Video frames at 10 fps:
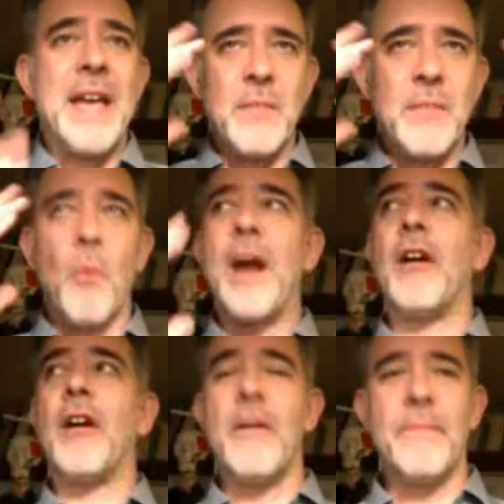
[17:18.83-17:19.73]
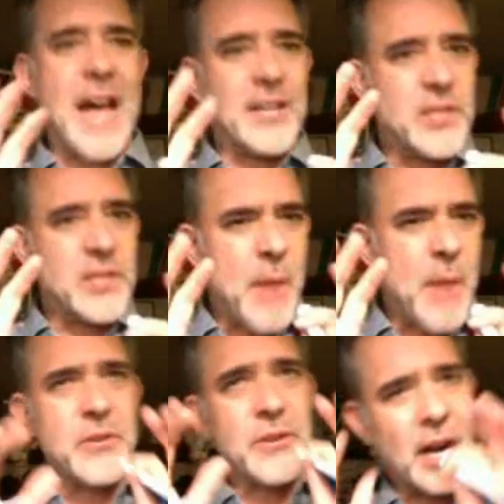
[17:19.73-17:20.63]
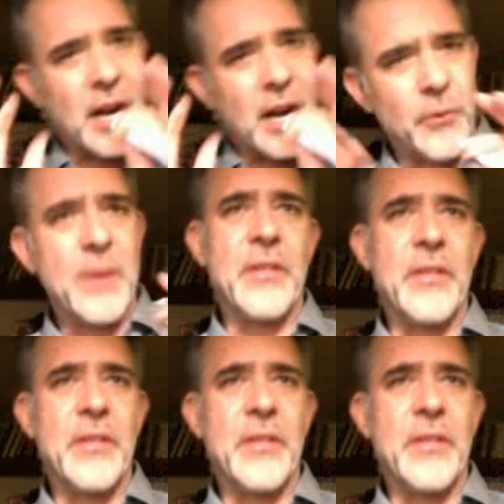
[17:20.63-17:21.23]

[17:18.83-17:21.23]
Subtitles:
them aware of that spot, so they're careful with it.